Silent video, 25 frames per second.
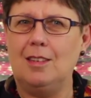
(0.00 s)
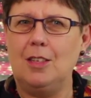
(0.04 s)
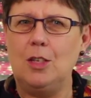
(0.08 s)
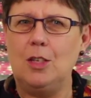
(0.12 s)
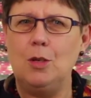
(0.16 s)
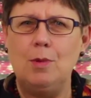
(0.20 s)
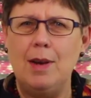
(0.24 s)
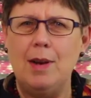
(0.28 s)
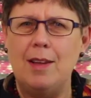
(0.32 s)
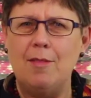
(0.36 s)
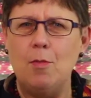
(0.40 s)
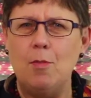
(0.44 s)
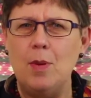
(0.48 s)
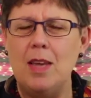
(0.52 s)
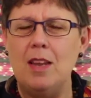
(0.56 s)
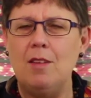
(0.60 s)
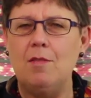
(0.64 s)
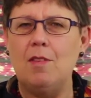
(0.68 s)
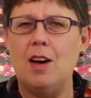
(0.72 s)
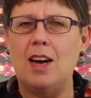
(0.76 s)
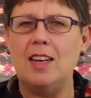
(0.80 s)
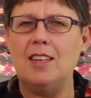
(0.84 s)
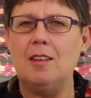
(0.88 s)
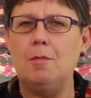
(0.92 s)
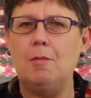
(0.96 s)
You'll never be
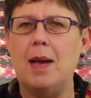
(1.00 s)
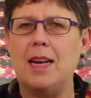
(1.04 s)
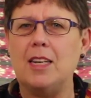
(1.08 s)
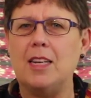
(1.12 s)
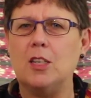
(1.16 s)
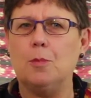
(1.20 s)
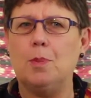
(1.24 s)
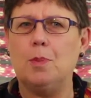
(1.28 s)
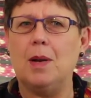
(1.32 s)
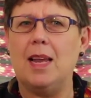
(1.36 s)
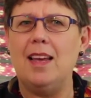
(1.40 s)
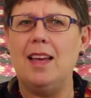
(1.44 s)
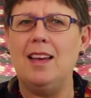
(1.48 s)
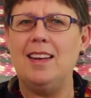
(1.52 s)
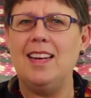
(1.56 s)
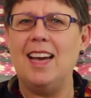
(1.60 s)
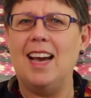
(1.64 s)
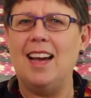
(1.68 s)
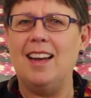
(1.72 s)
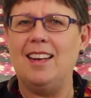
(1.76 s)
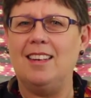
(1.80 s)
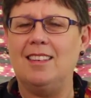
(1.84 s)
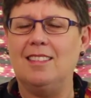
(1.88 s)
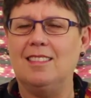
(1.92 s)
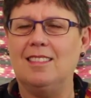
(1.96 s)
invited back to play
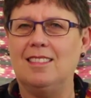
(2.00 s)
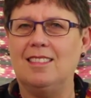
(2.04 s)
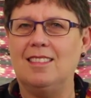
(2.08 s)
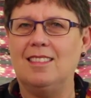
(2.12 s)
again.